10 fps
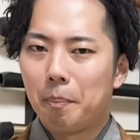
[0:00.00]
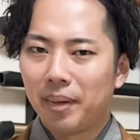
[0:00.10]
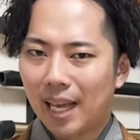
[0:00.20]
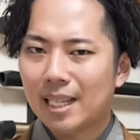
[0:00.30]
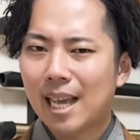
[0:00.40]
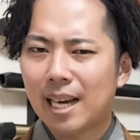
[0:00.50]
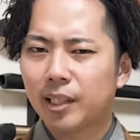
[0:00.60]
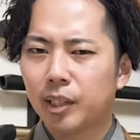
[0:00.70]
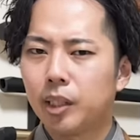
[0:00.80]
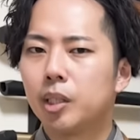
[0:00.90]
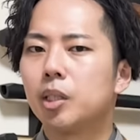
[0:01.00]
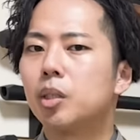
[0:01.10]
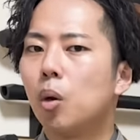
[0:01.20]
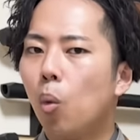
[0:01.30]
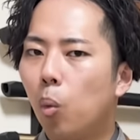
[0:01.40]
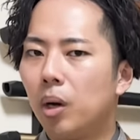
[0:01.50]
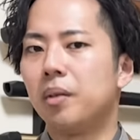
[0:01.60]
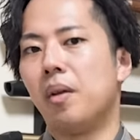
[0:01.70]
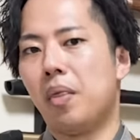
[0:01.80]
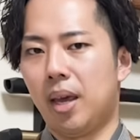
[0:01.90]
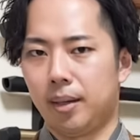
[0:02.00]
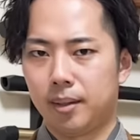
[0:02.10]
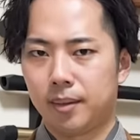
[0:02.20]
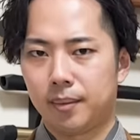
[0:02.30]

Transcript: but that's actually just one of the things.